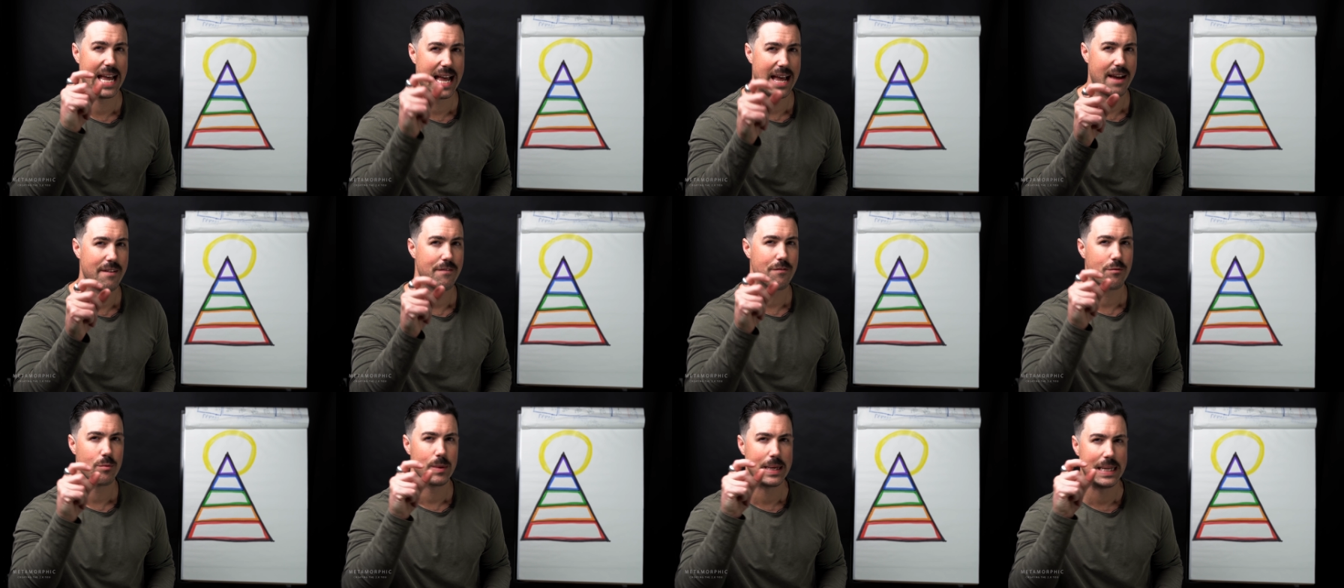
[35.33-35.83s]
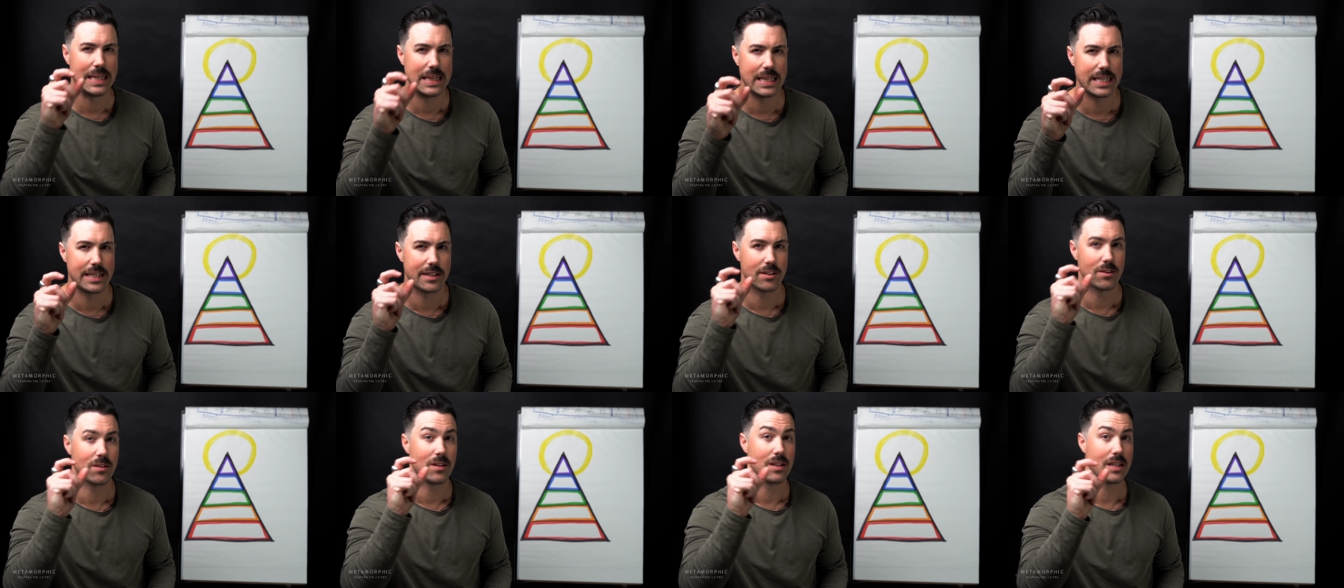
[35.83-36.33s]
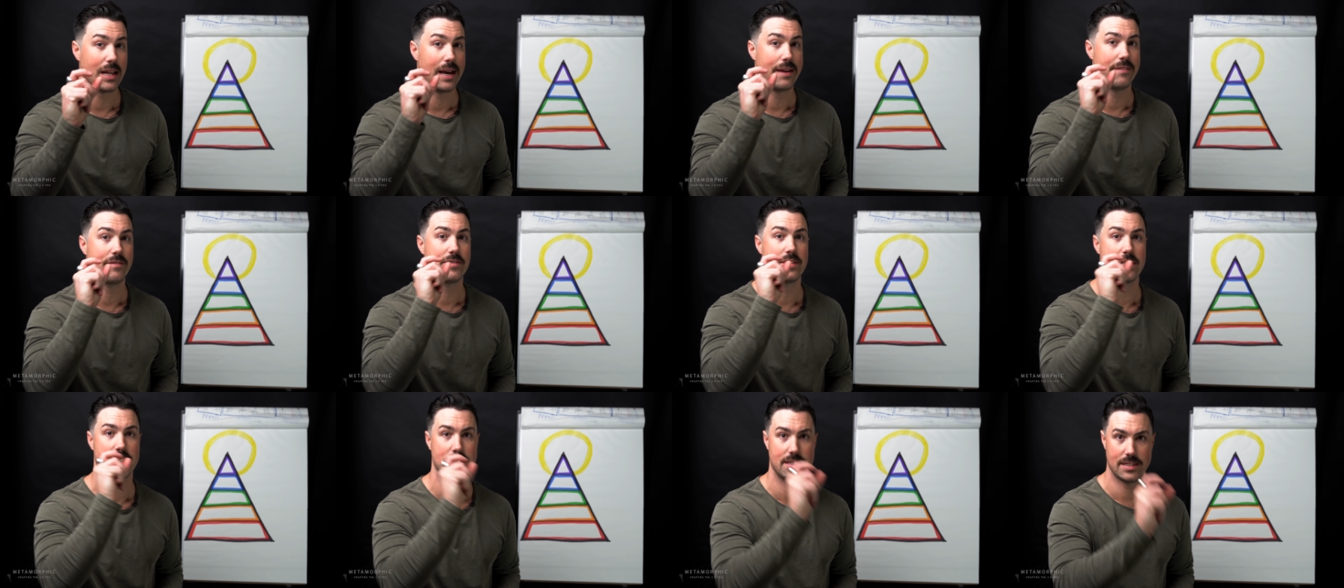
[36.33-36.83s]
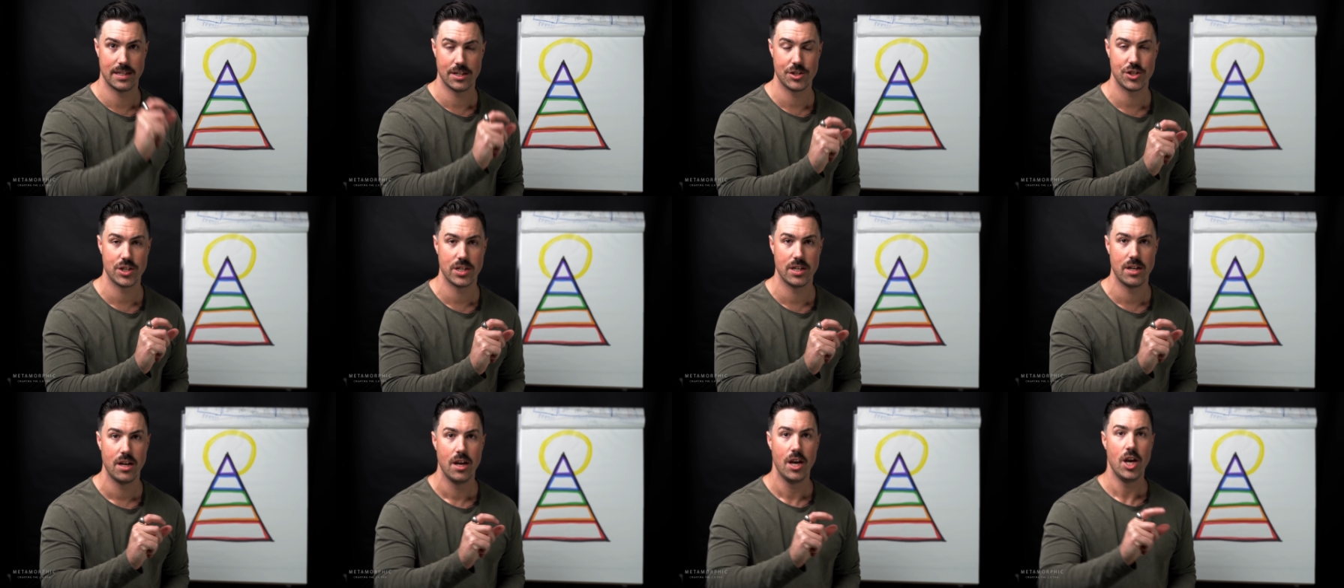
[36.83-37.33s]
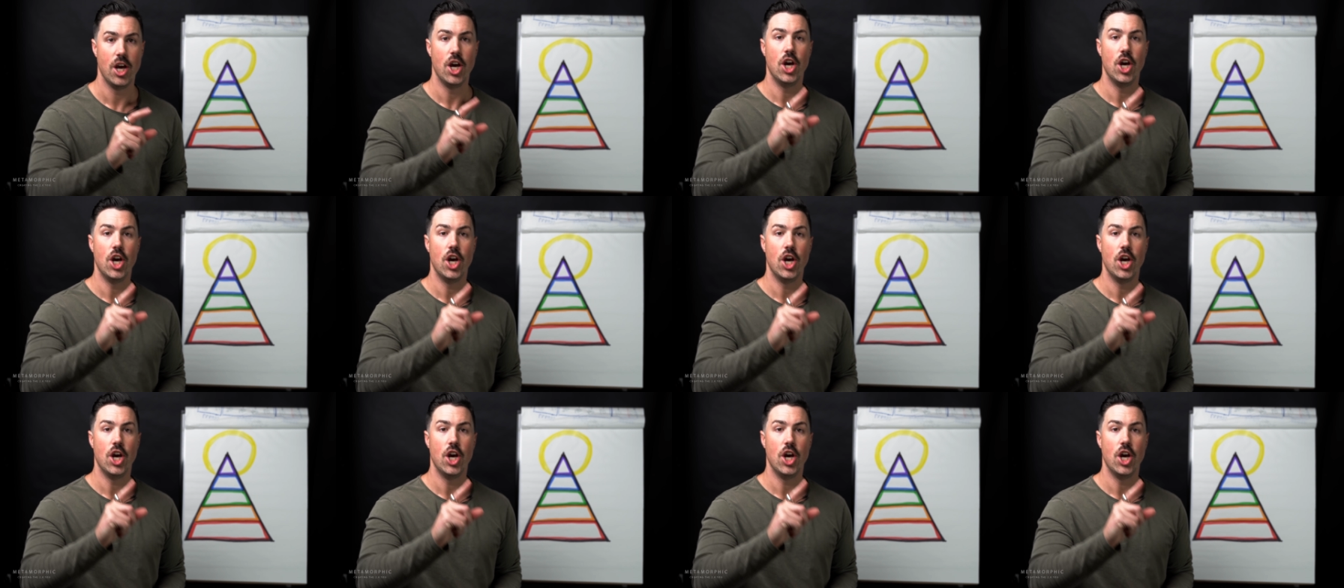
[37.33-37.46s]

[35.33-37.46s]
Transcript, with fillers: every little life decision.